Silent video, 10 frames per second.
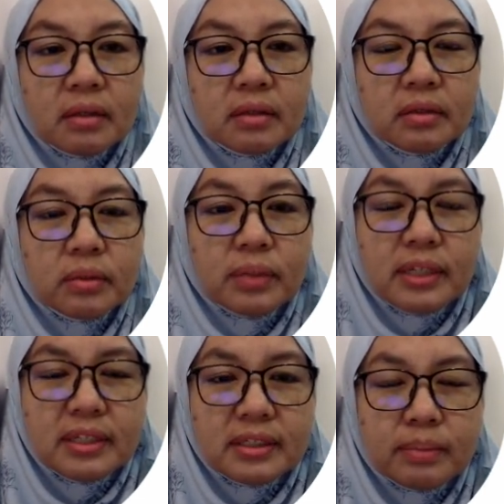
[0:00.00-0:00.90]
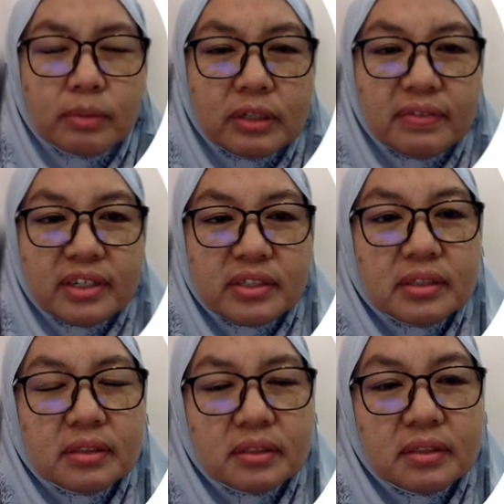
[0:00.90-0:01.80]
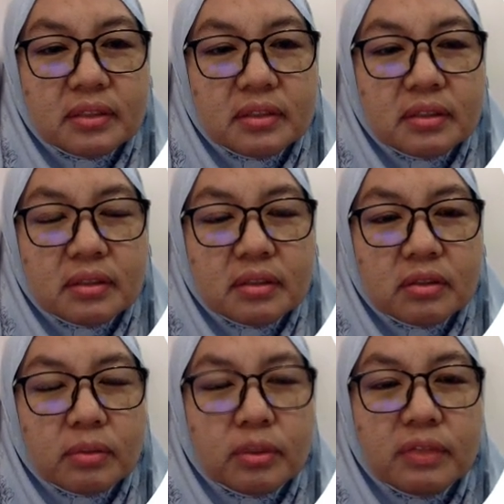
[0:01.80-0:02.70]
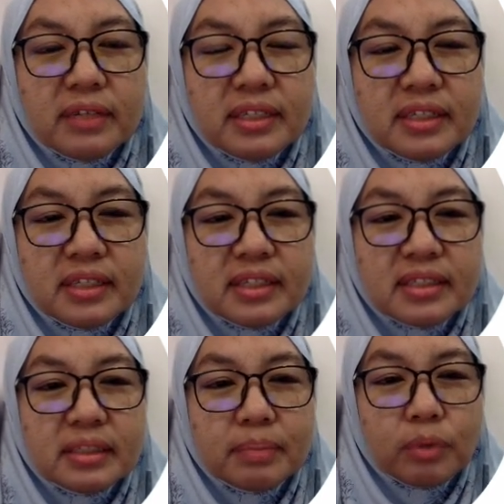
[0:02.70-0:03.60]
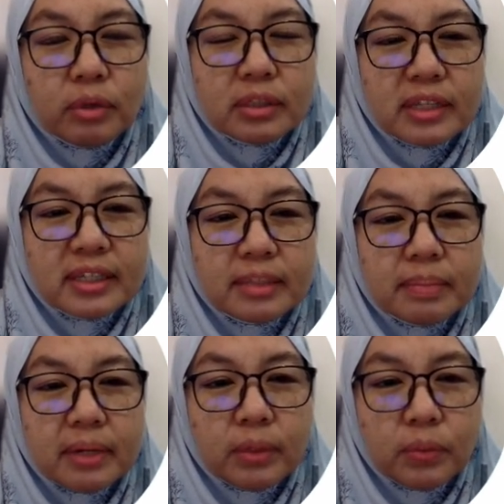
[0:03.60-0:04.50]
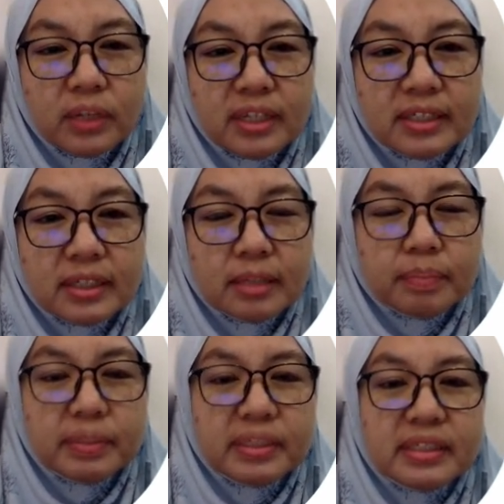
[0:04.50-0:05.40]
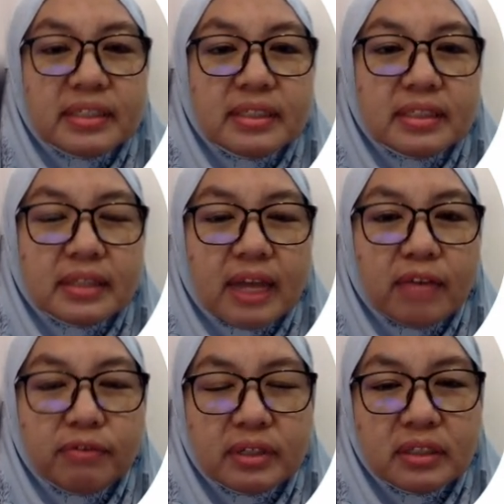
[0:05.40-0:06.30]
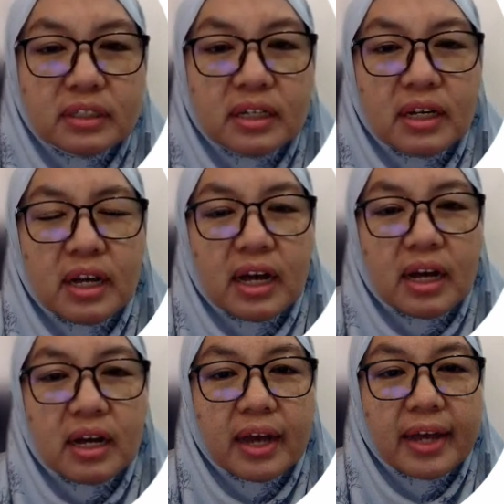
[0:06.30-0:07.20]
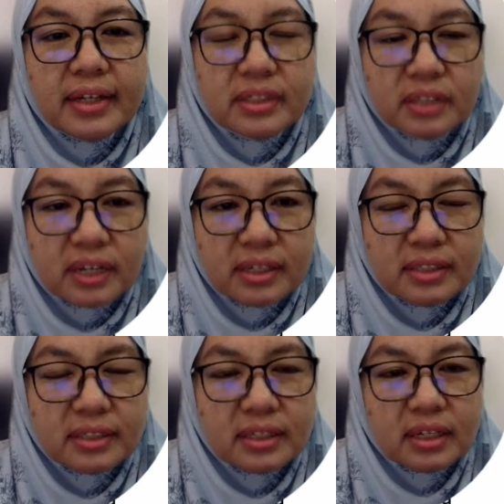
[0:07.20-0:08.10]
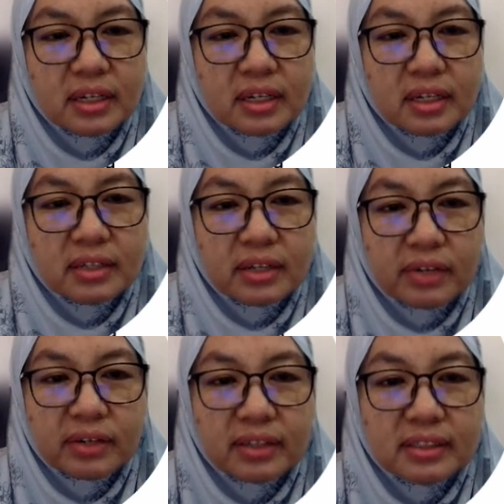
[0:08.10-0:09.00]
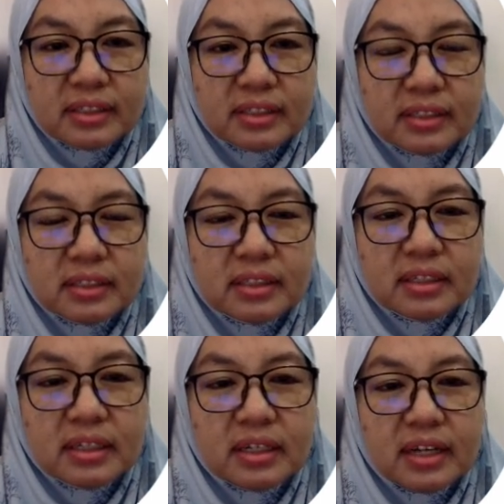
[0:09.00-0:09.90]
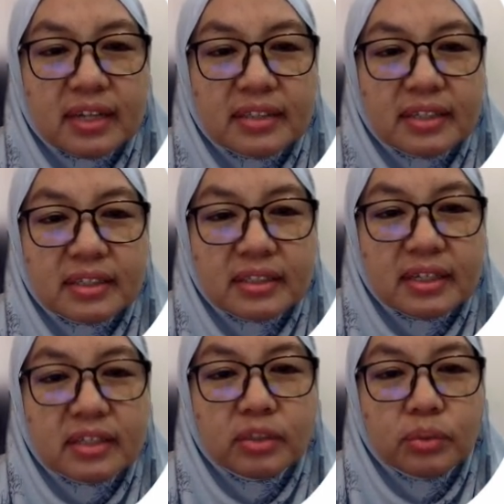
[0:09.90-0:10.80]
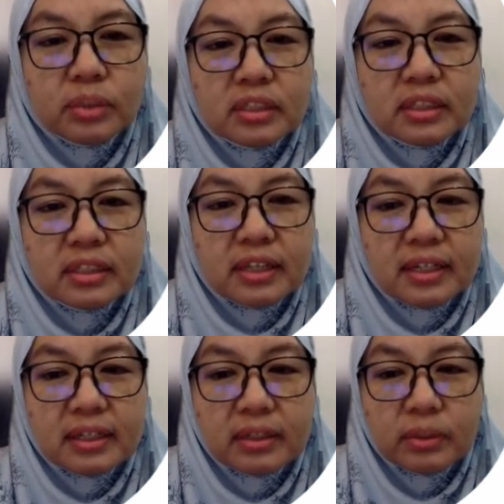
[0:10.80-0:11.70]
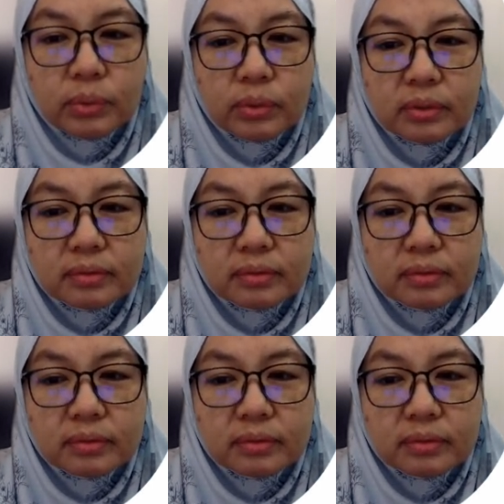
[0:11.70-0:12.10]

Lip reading: So what is motivation? So motivation is the process by which a person's effort are energized, directed, and sustained toward attaining a goal.